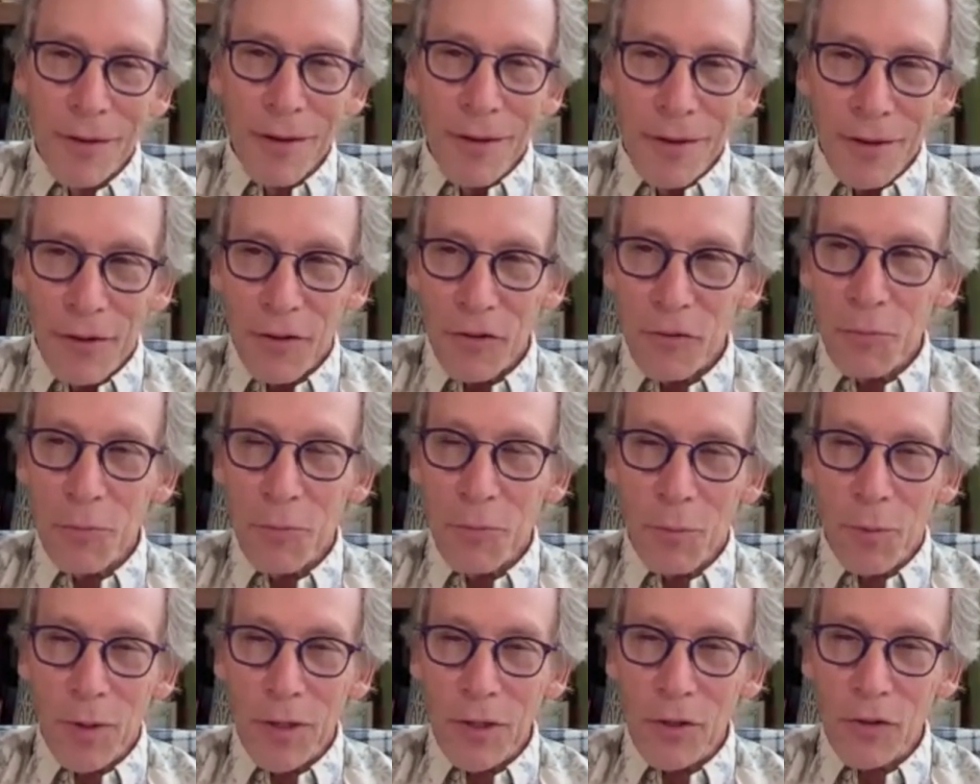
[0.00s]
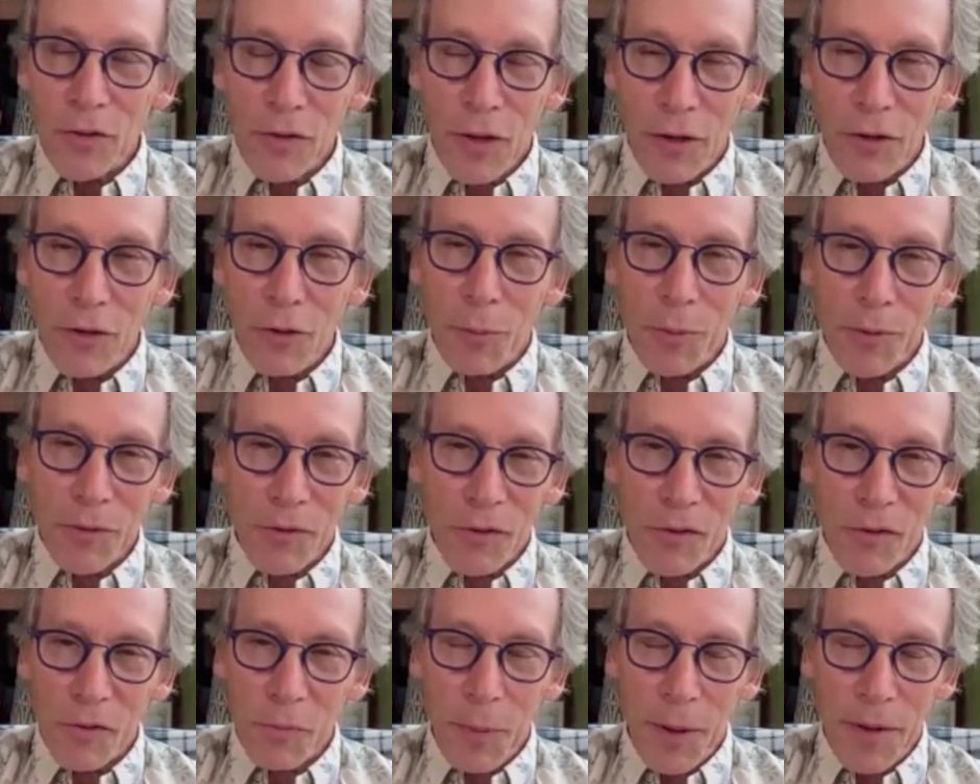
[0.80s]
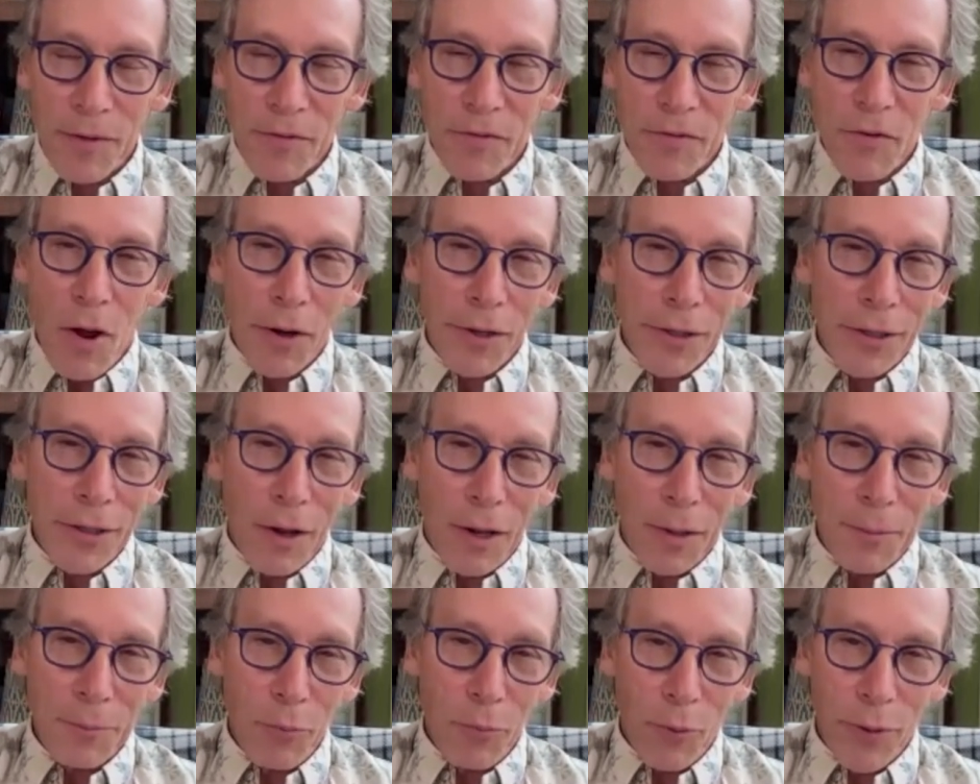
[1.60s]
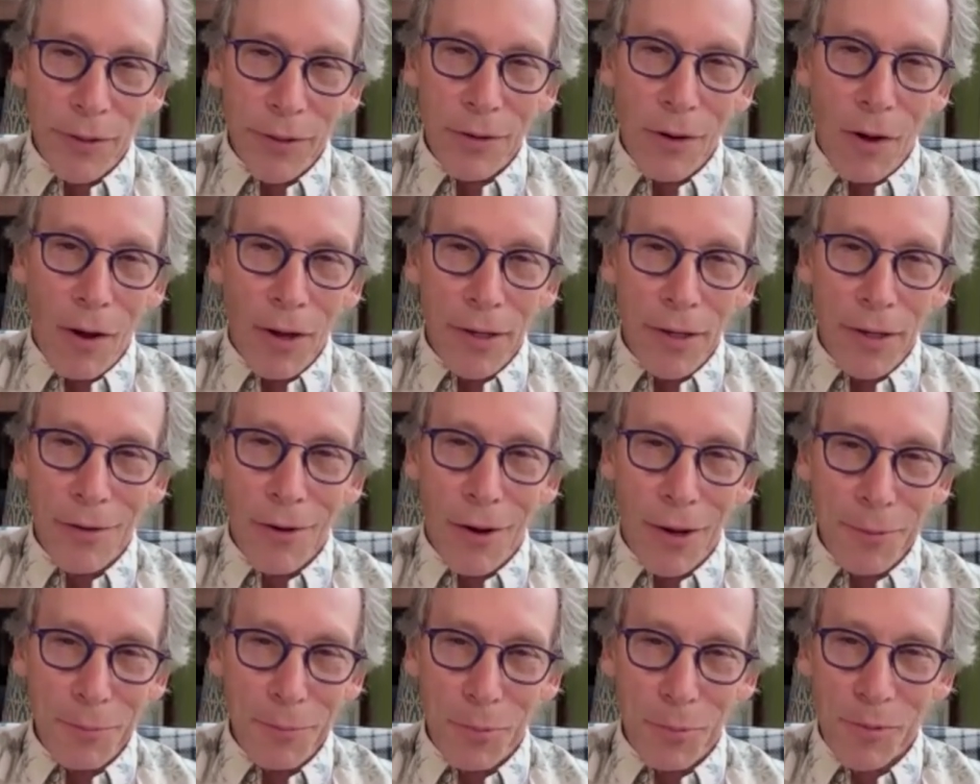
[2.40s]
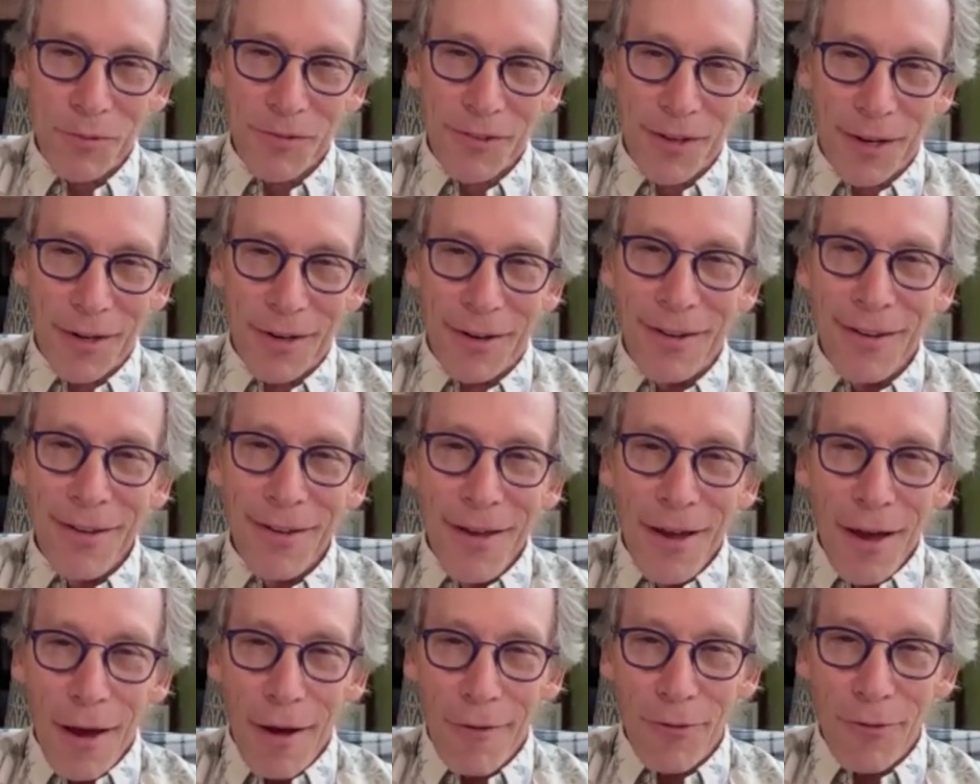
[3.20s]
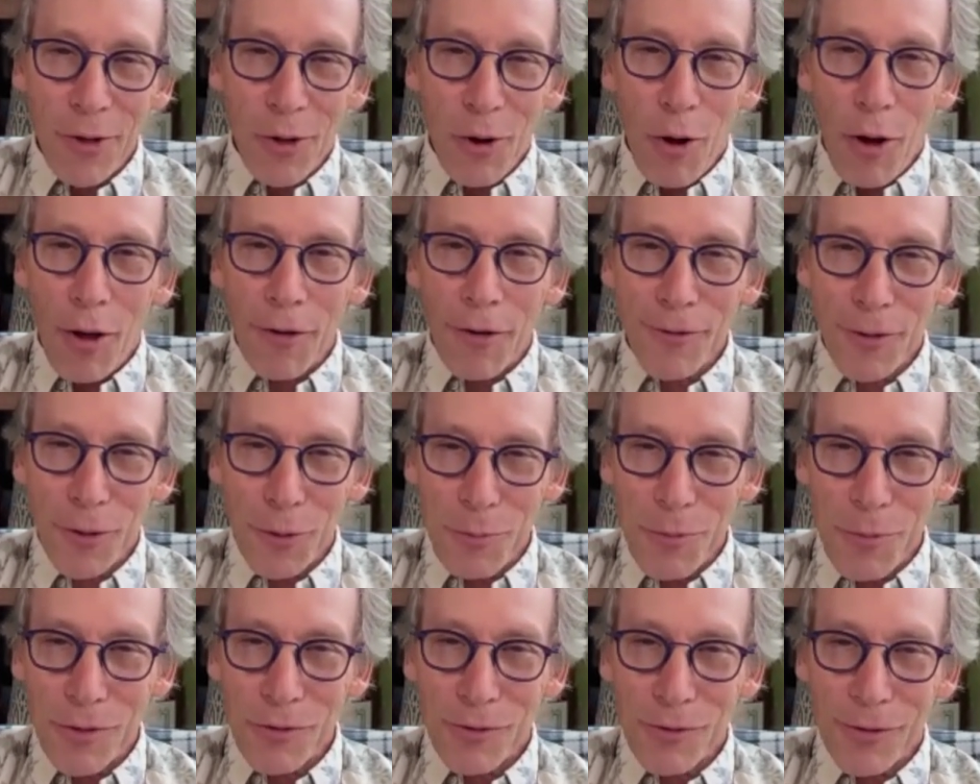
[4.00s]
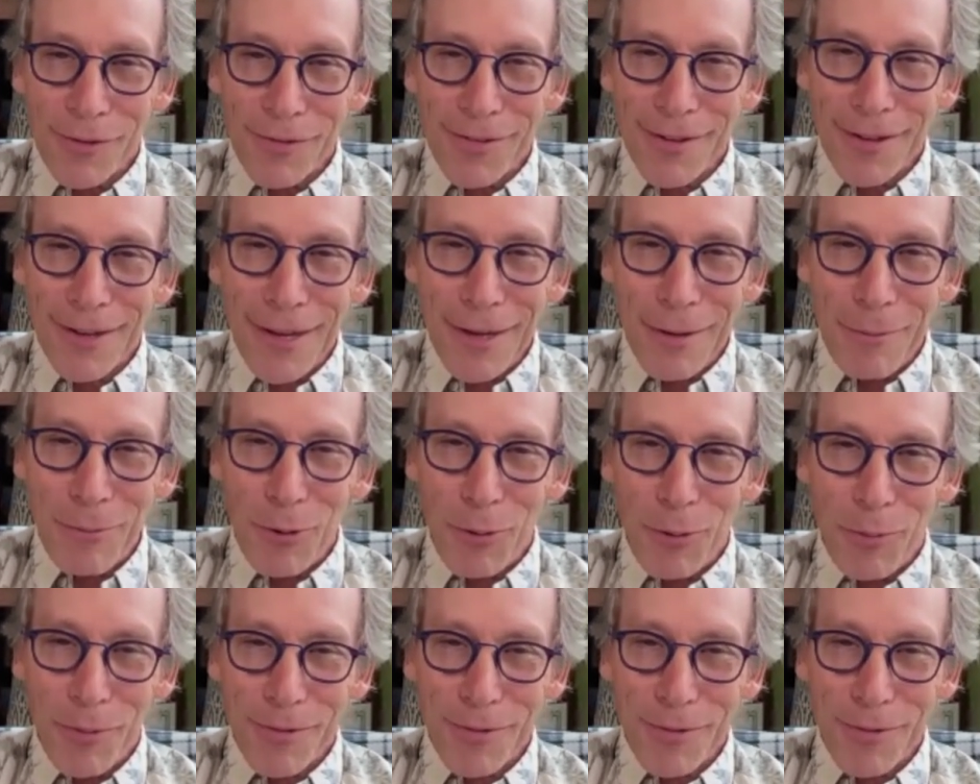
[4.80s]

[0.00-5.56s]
Because when you send humans into space, ninety-nine point nine nine percent of the cost of the mission is to keep humans